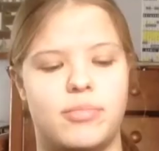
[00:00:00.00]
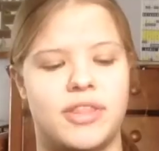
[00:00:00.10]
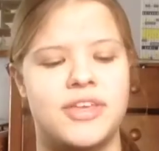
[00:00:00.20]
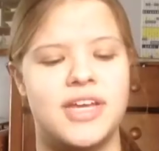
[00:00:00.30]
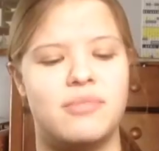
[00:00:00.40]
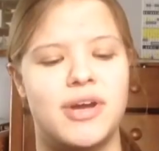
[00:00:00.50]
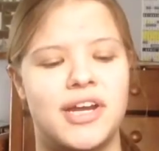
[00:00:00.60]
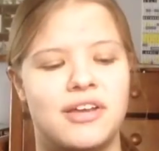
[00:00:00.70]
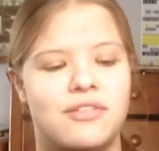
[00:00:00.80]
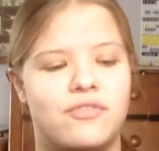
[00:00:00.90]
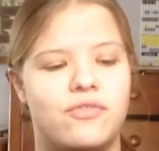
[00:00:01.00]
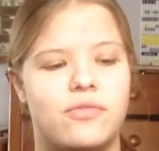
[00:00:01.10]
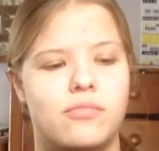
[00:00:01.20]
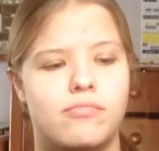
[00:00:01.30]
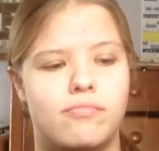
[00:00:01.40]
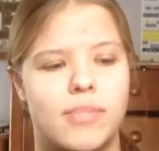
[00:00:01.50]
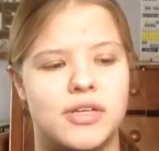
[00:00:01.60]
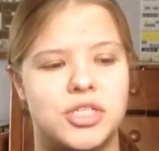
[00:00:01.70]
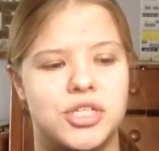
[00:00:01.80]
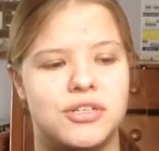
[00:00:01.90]
I think I might have
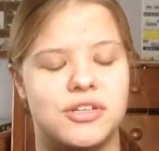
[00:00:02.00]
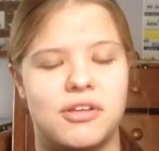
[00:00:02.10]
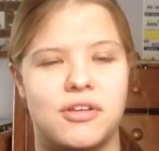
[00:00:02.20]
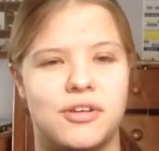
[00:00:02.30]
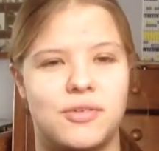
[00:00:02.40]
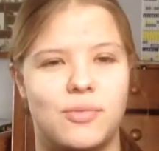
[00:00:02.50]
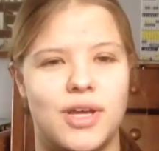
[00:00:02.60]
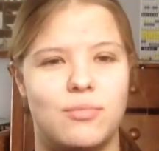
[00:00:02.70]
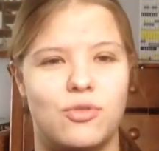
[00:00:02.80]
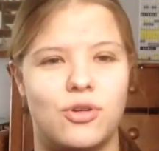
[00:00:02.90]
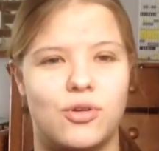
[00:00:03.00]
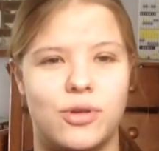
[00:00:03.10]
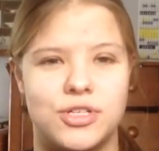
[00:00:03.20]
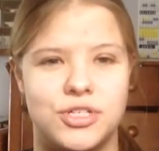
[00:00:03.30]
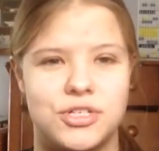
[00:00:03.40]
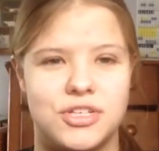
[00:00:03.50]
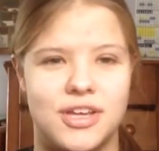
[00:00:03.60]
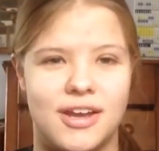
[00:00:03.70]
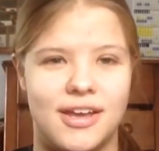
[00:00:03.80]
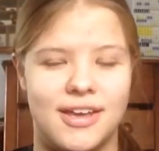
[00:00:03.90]
mentioned way more questions
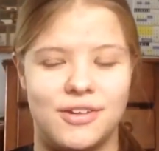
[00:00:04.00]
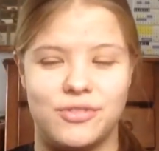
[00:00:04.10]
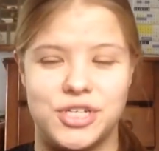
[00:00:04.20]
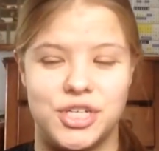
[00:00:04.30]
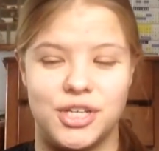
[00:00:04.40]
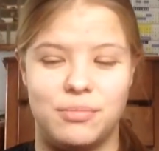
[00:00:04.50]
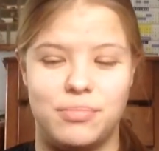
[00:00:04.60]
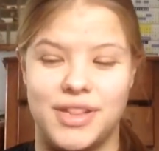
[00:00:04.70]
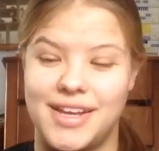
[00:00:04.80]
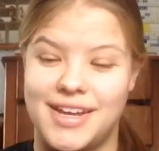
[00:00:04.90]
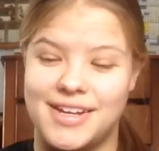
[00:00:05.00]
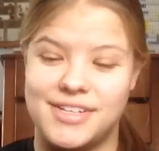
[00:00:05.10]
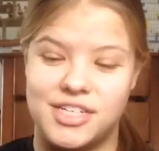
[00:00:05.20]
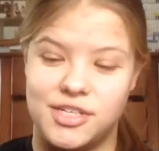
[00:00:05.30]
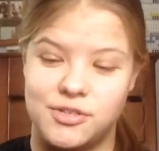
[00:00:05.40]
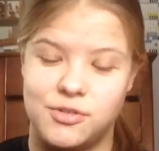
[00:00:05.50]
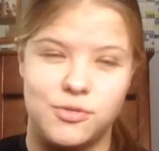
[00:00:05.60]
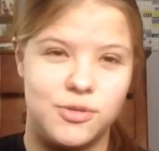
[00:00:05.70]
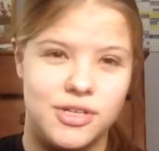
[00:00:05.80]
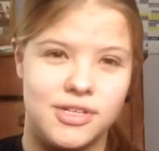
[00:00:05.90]
that I had originally planned to.